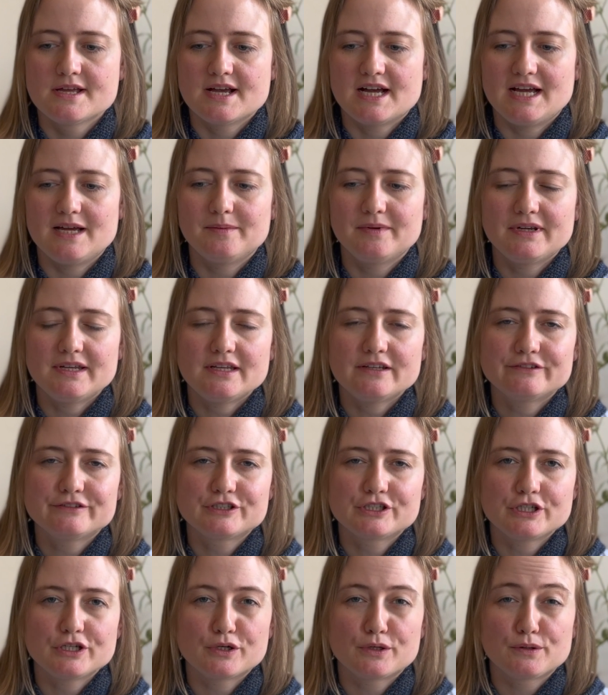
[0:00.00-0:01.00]
I believe
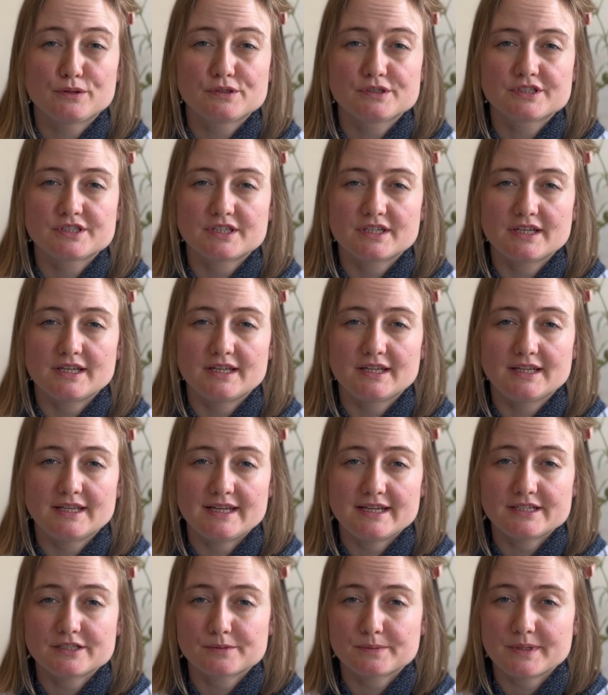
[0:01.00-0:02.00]
she holds a
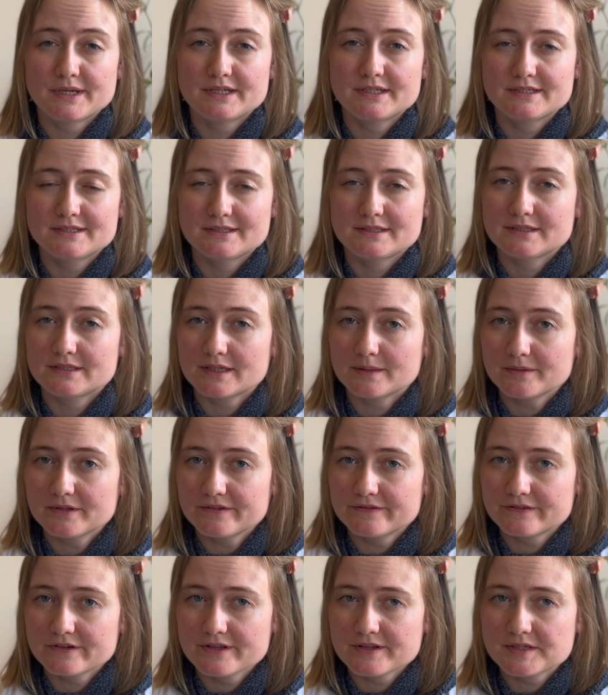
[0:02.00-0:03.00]
lace weight double
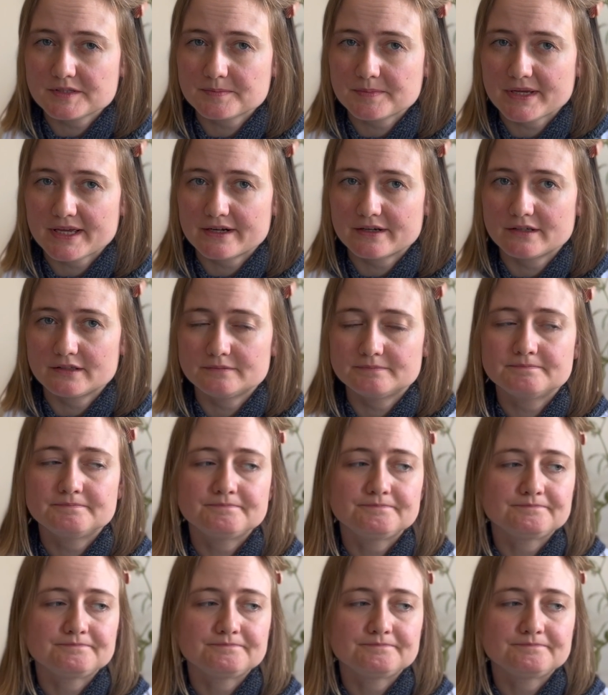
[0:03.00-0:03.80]
for this pattern,